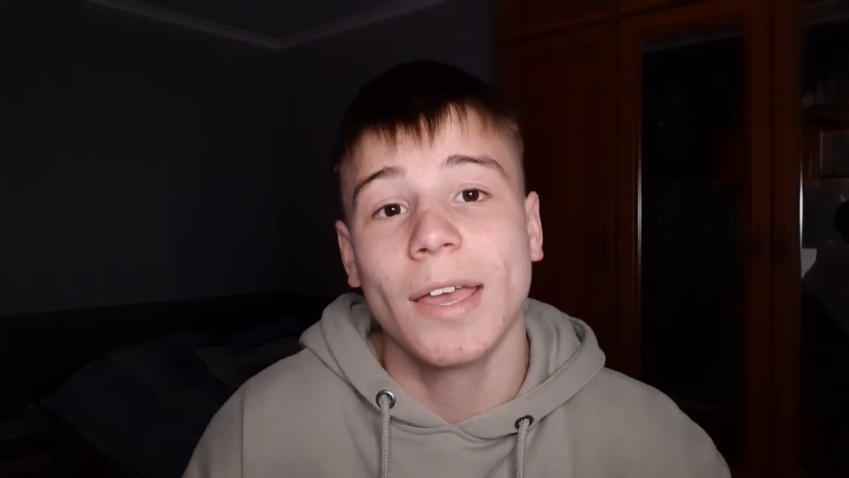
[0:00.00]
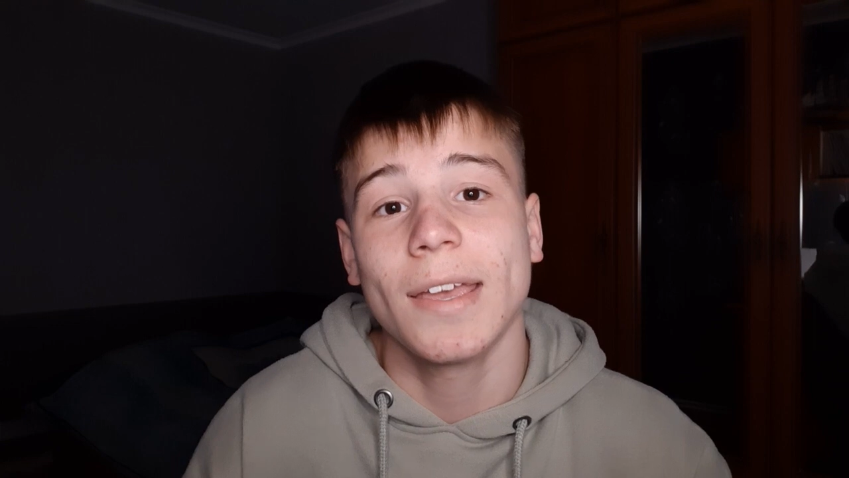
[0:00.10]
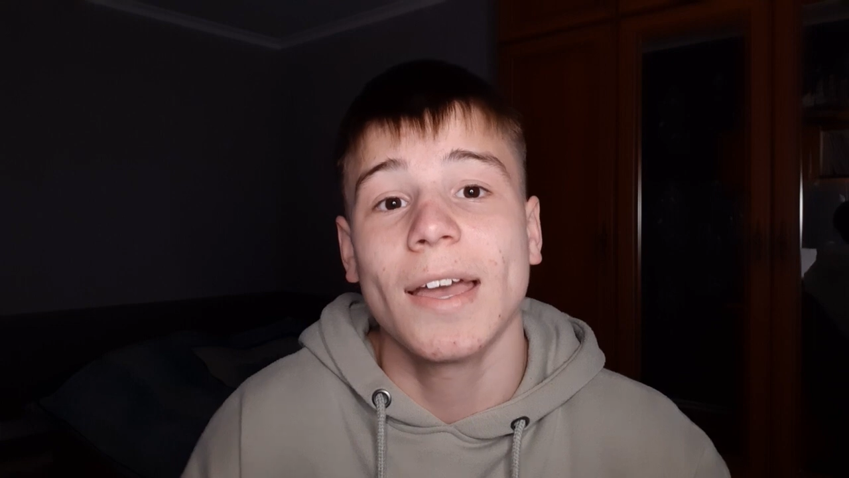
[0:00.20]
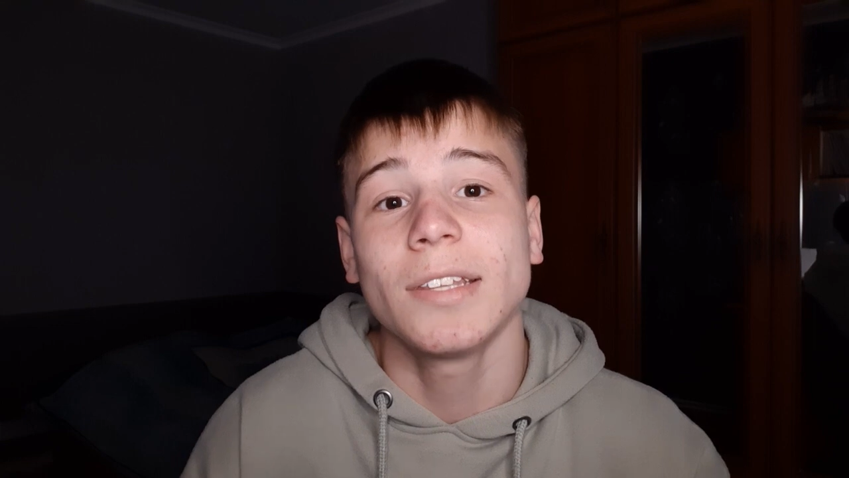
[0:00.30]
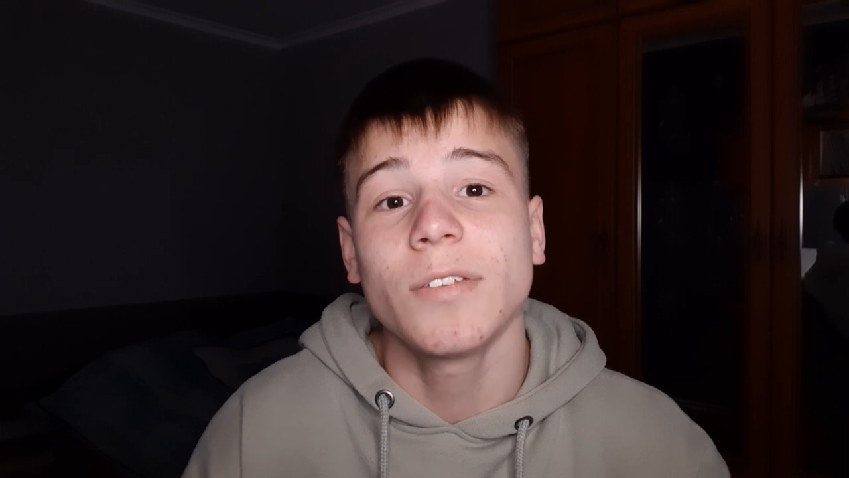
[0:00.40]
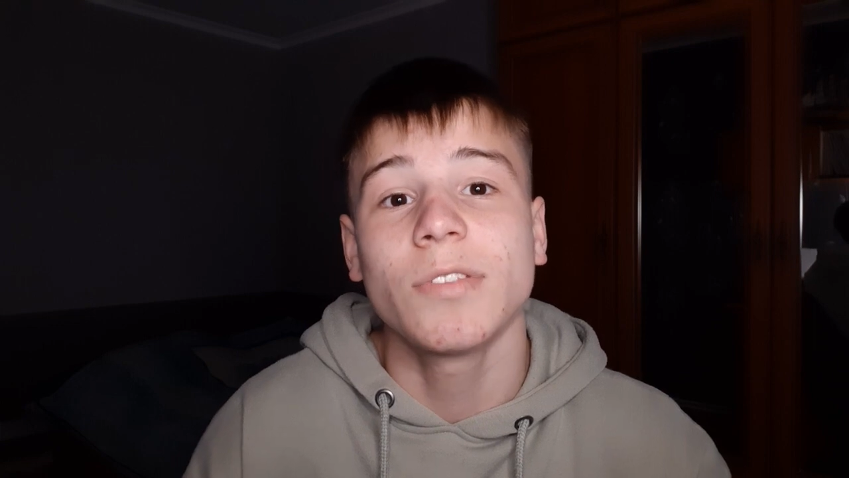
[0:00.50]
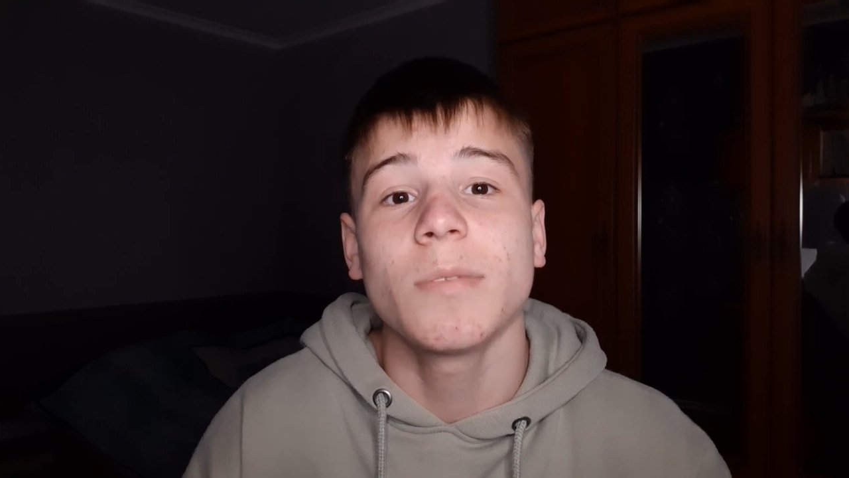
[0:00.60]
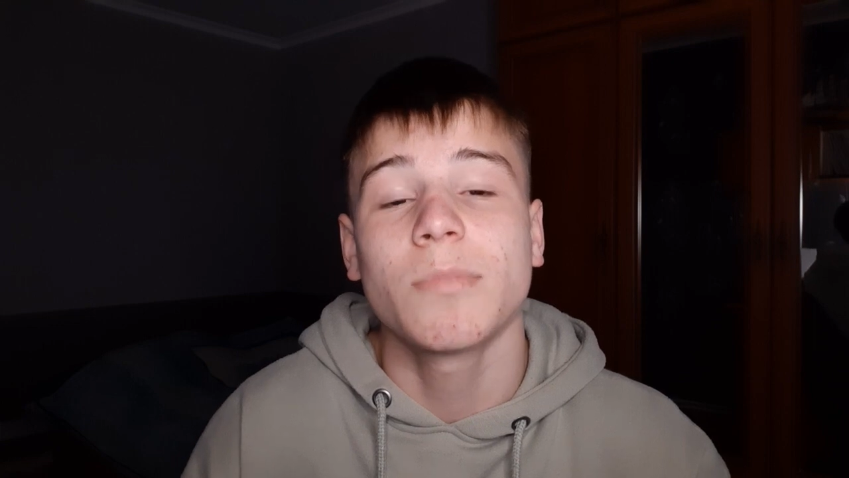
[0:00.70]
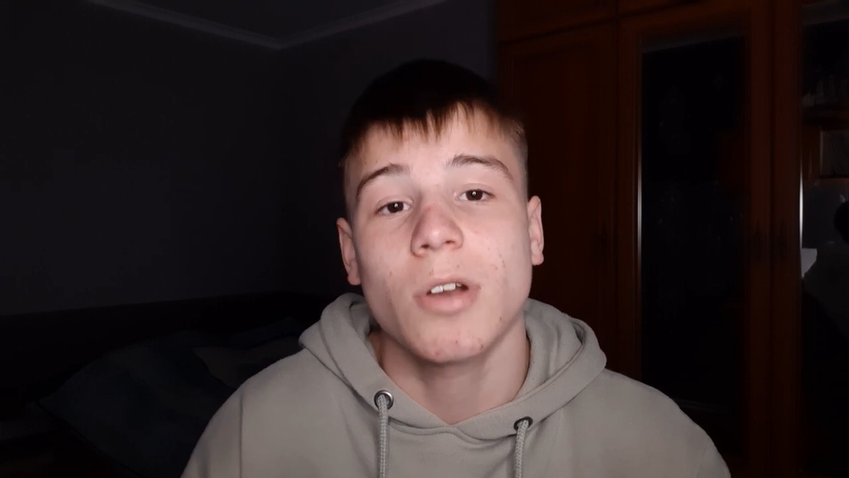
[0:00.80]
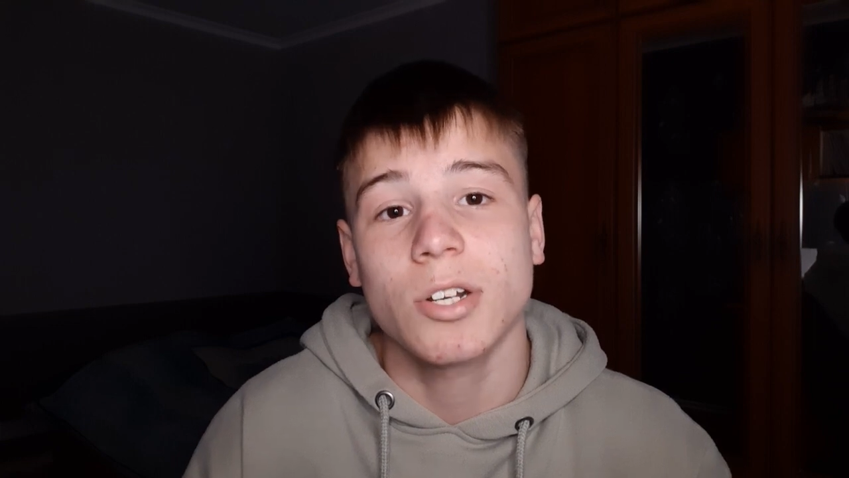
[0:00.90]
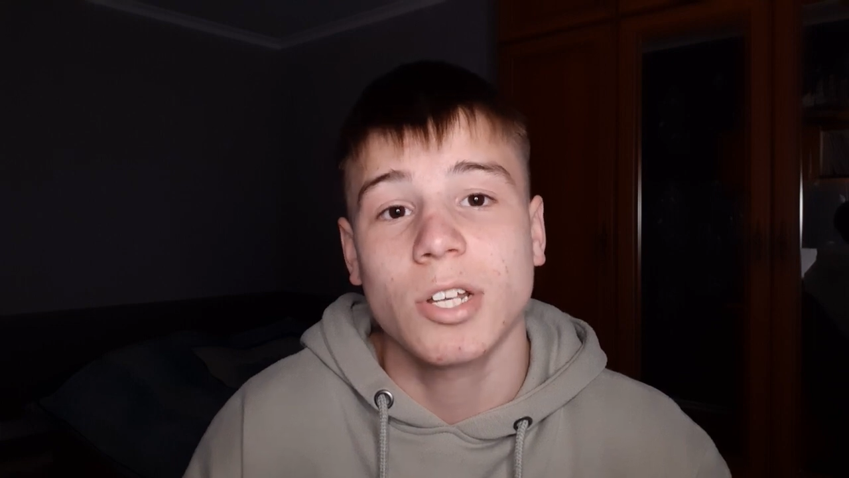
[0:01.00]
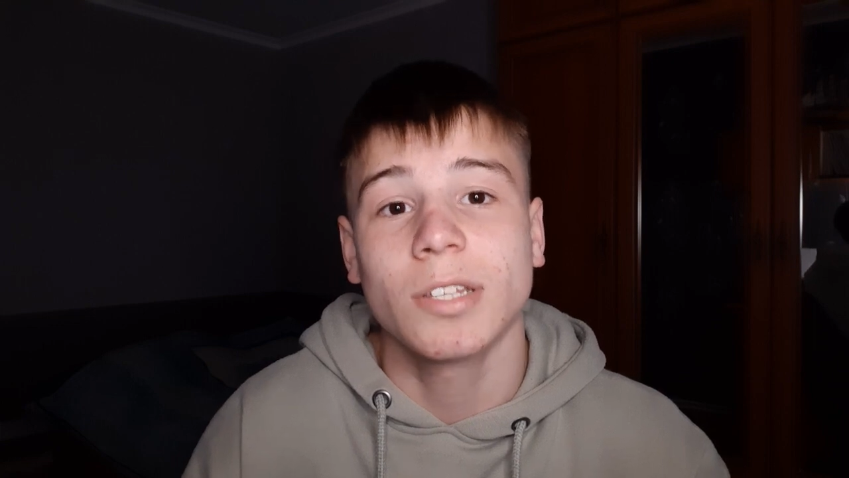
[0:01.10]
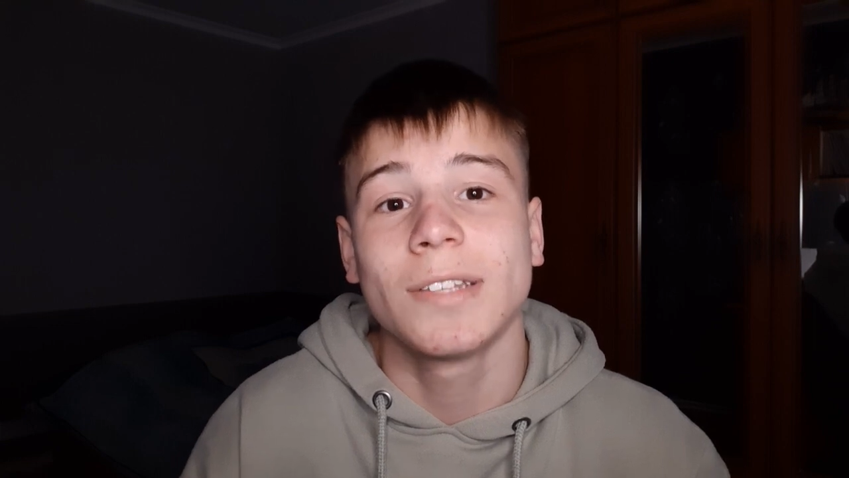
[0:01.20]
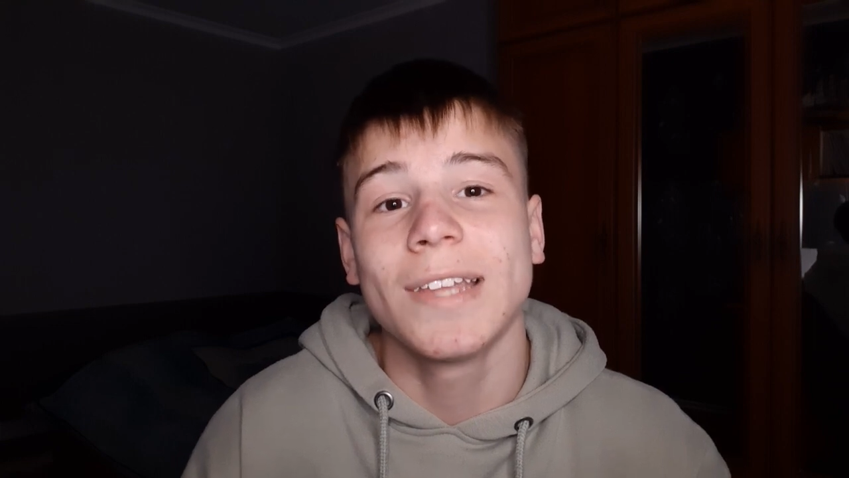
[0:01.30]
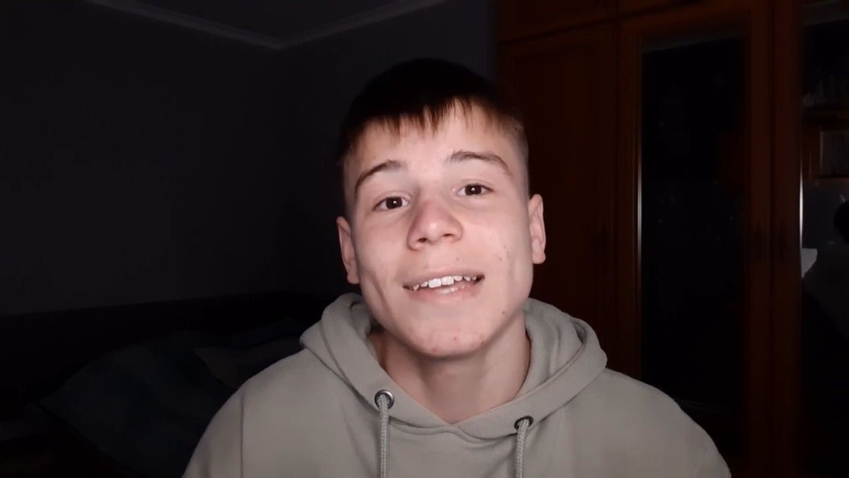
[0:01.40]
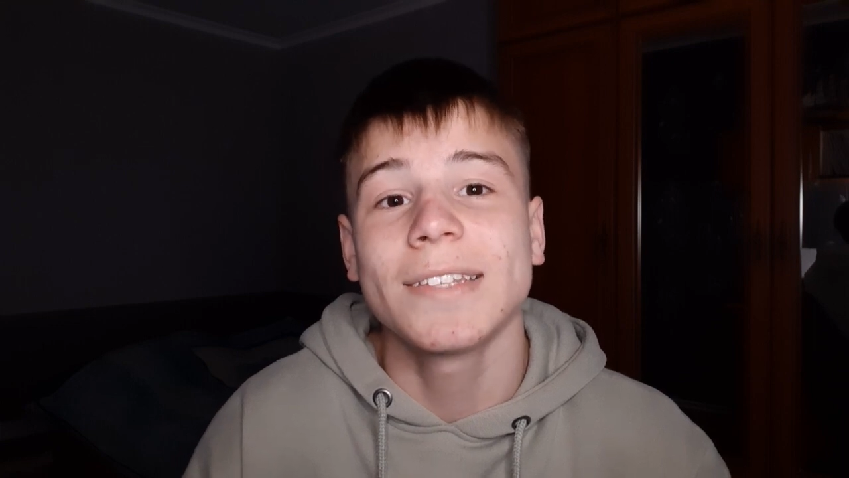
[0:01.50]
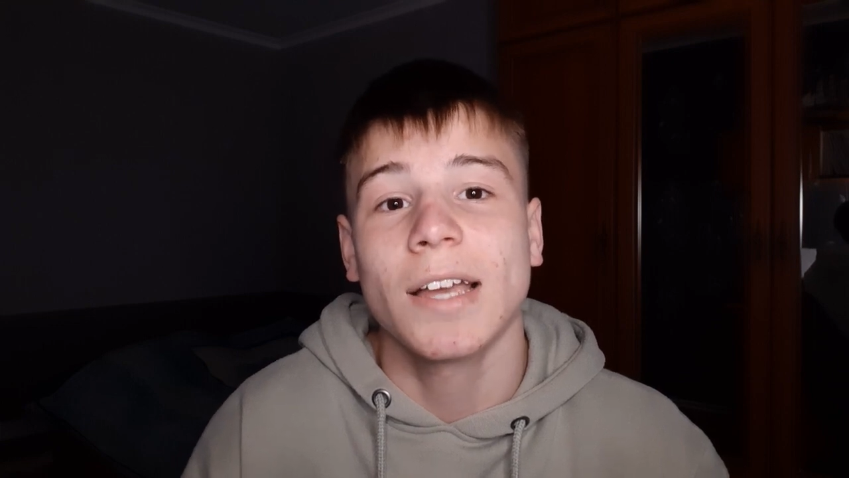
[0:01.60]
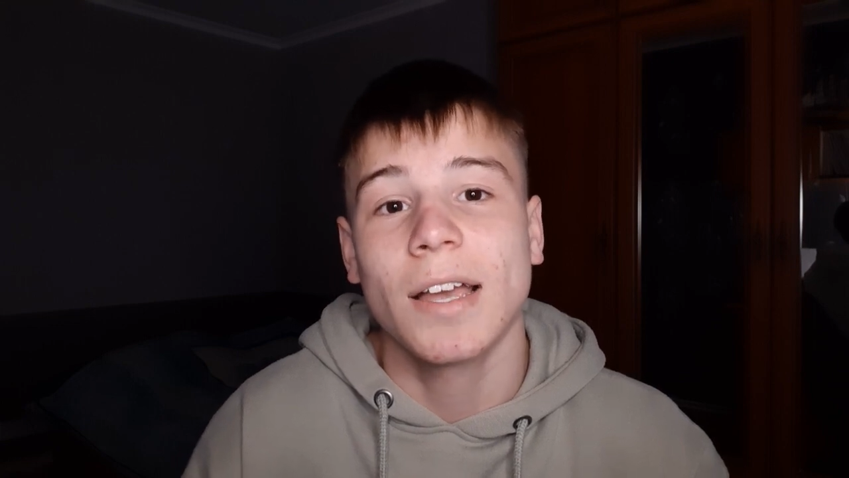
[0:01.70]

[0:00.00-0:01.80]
a NFT project that